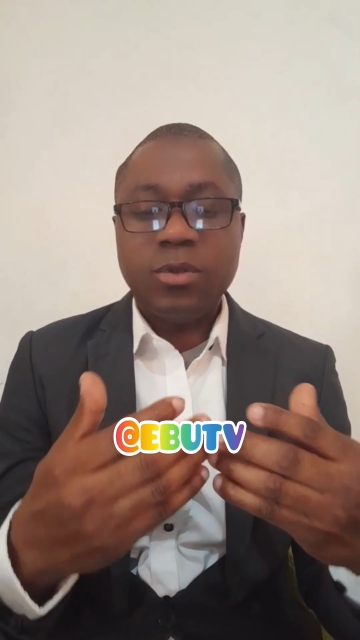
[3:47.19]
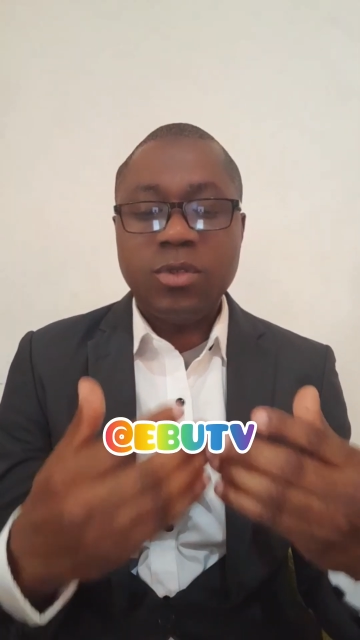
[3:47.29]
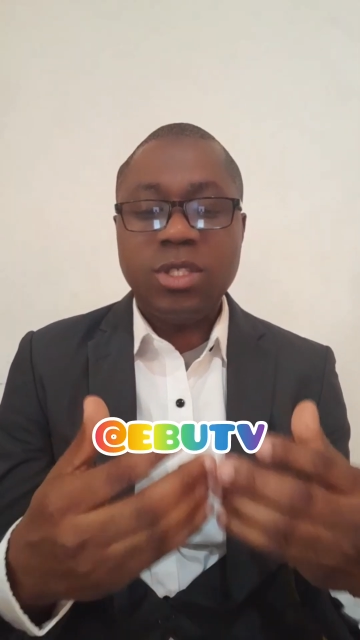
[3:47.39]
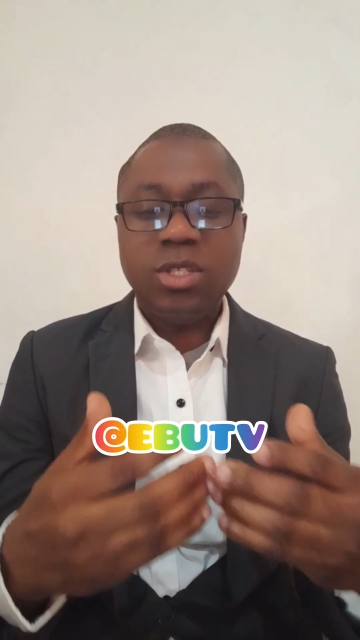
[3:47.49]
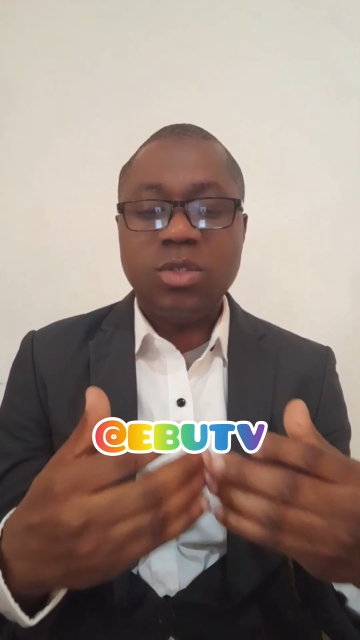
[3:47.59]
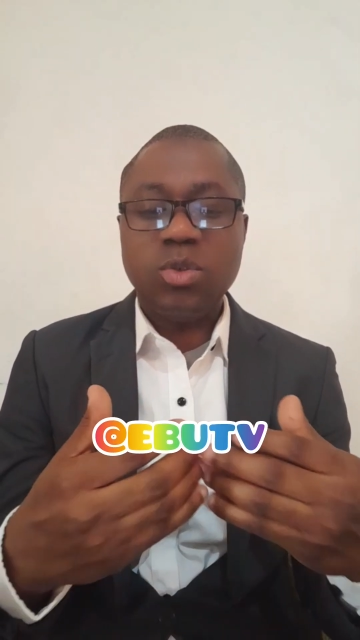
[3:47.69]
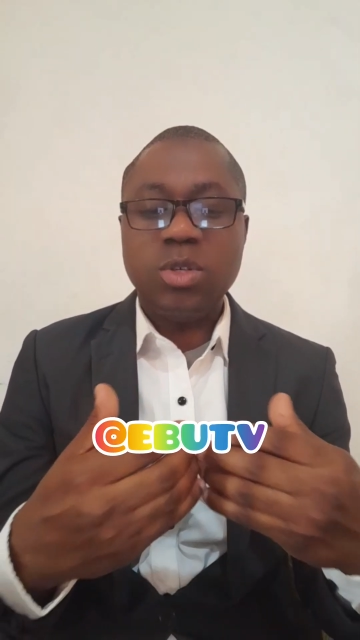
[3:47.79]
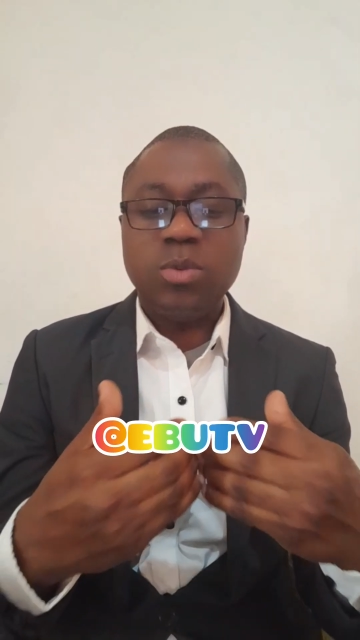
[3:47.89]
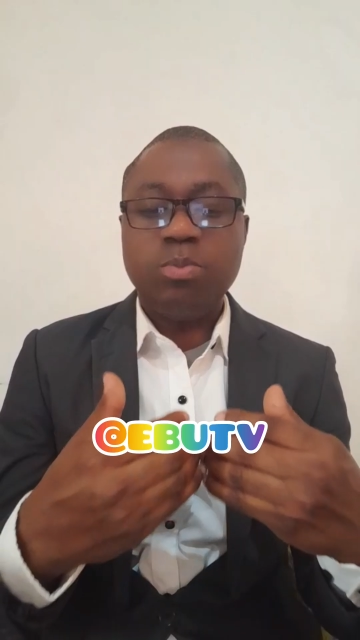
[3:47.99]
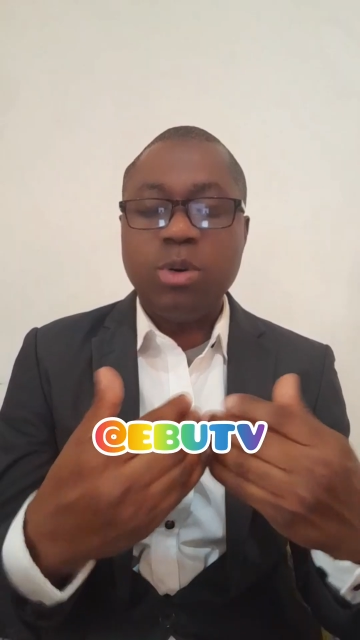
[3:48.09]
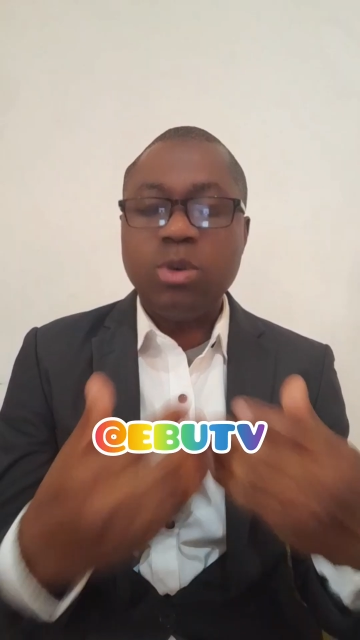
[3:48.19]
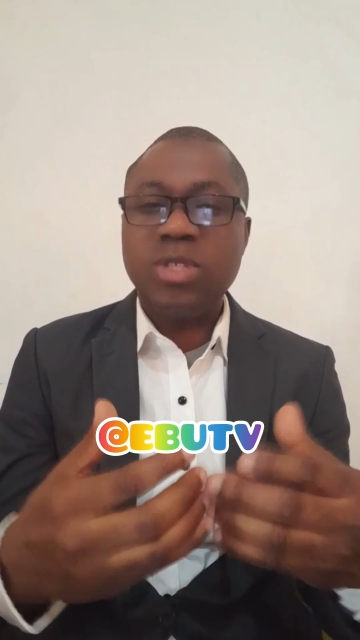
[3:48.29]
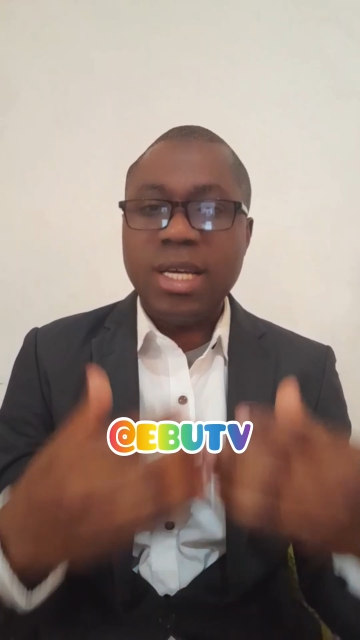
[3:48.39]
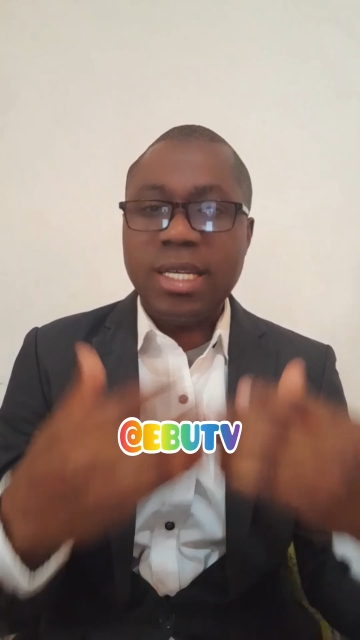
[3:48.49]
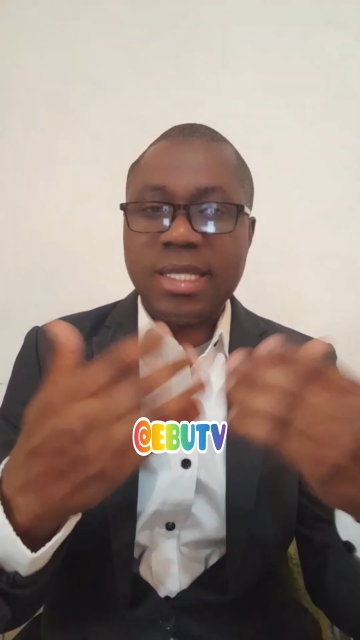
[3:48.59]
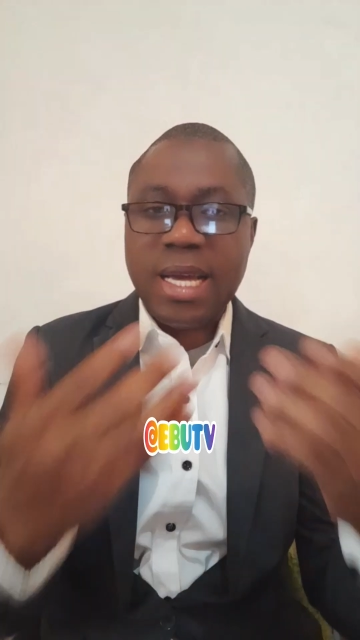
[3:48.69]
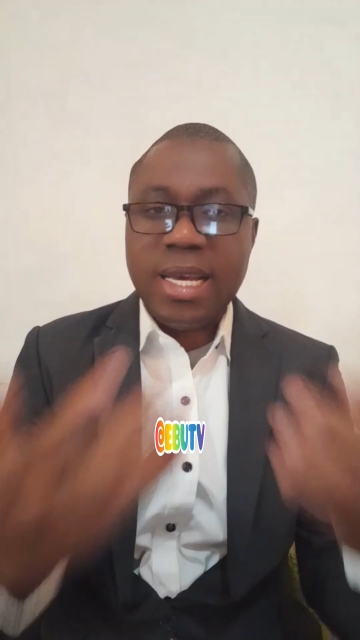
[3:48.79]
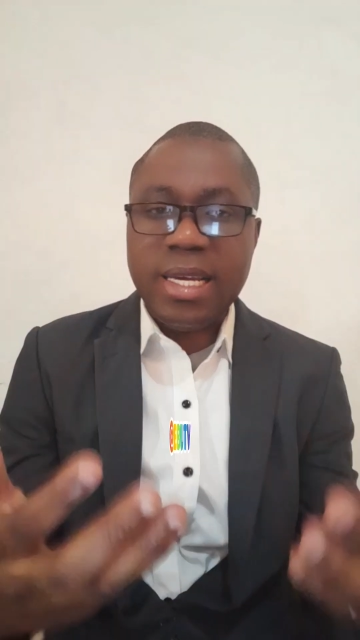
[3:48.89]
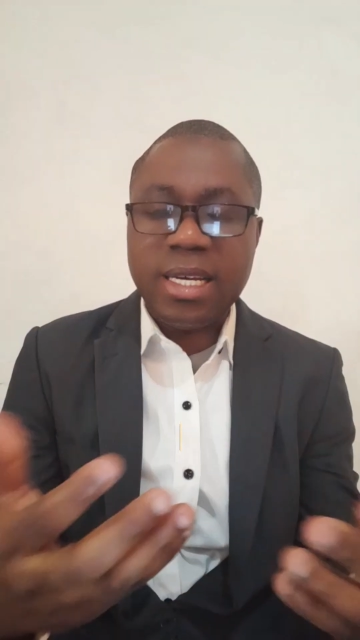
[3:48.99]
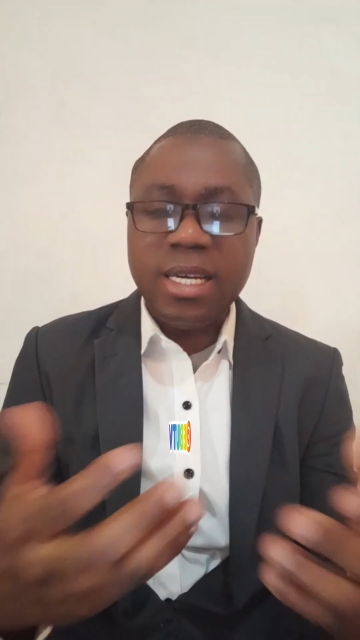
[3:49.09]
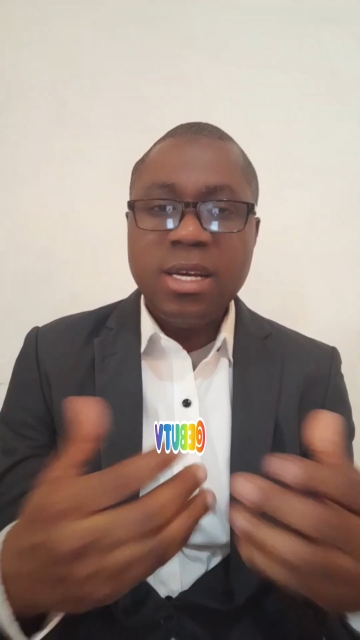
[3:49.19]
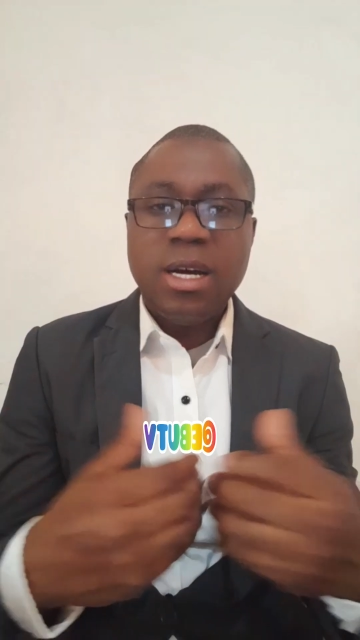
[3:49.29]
written to the post-exilic